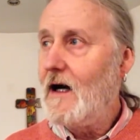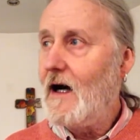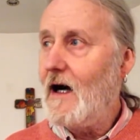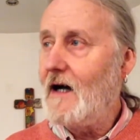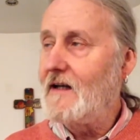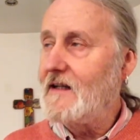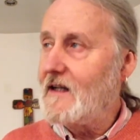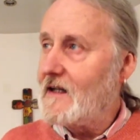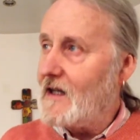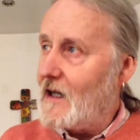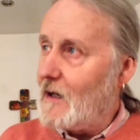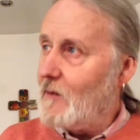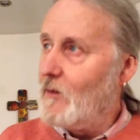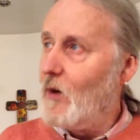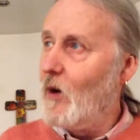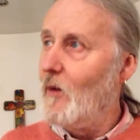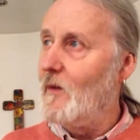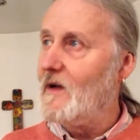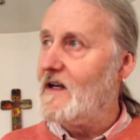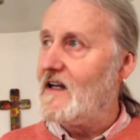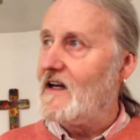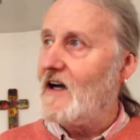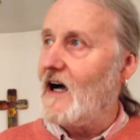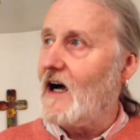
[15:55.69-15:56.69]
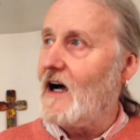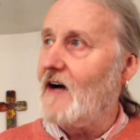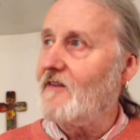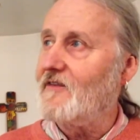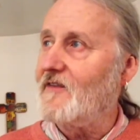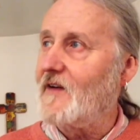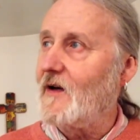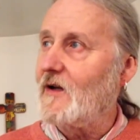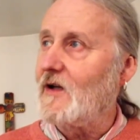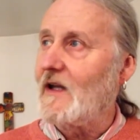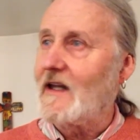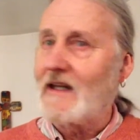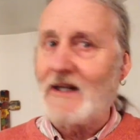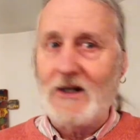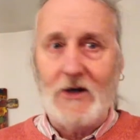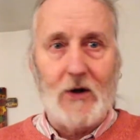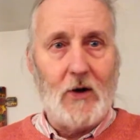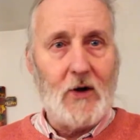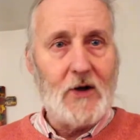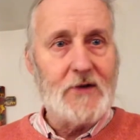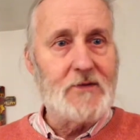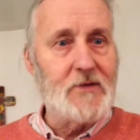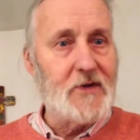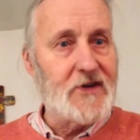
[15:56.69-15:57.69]
And at that moment, I felt like
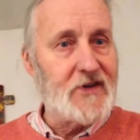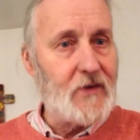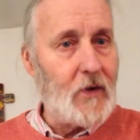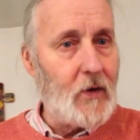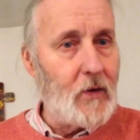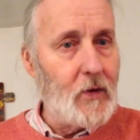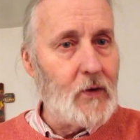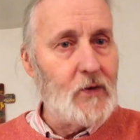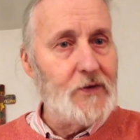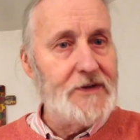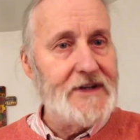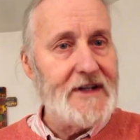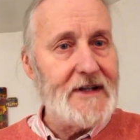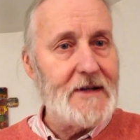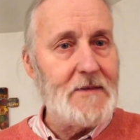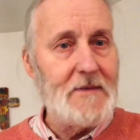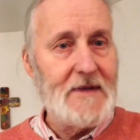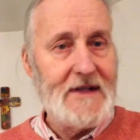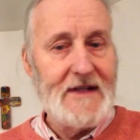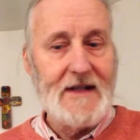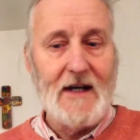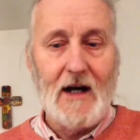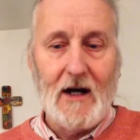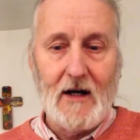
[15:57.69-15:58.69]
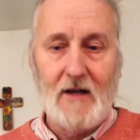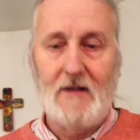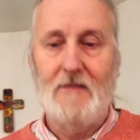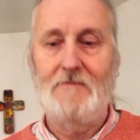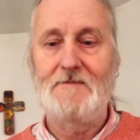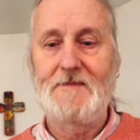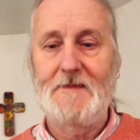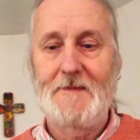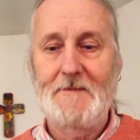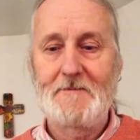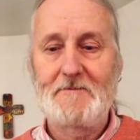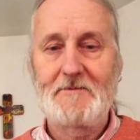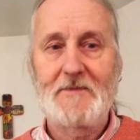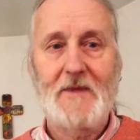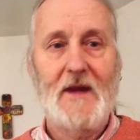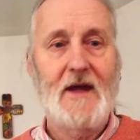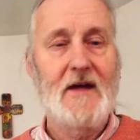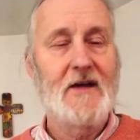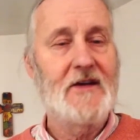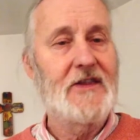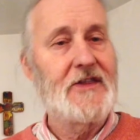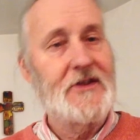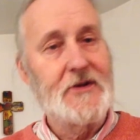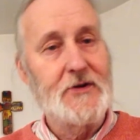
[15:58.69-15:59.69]
God was holding me up
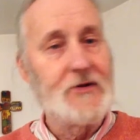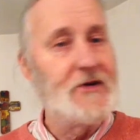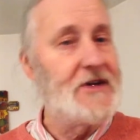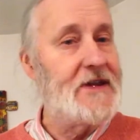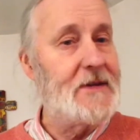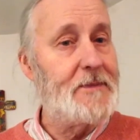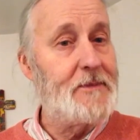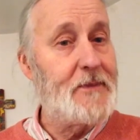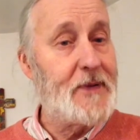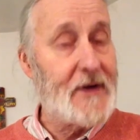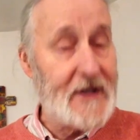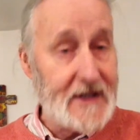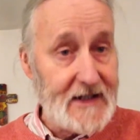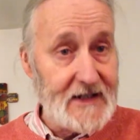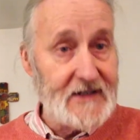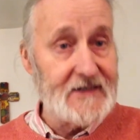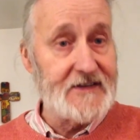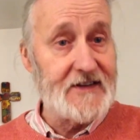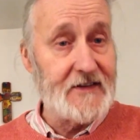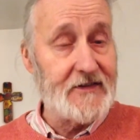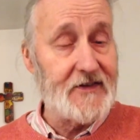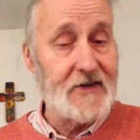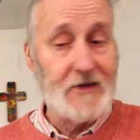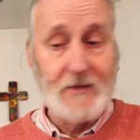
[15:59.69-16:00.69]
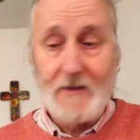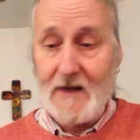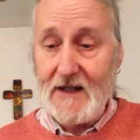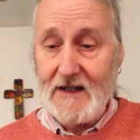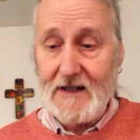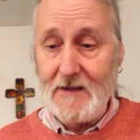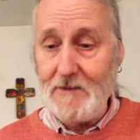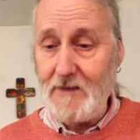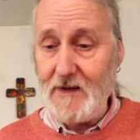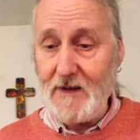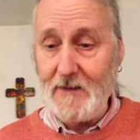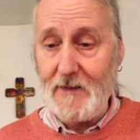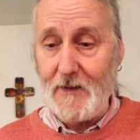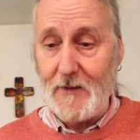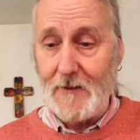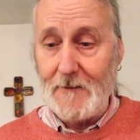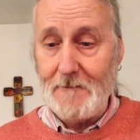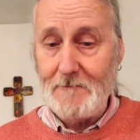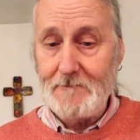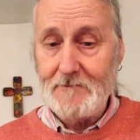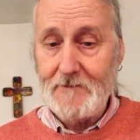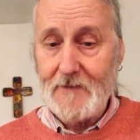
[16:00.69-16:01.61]
through the prayers of so many people.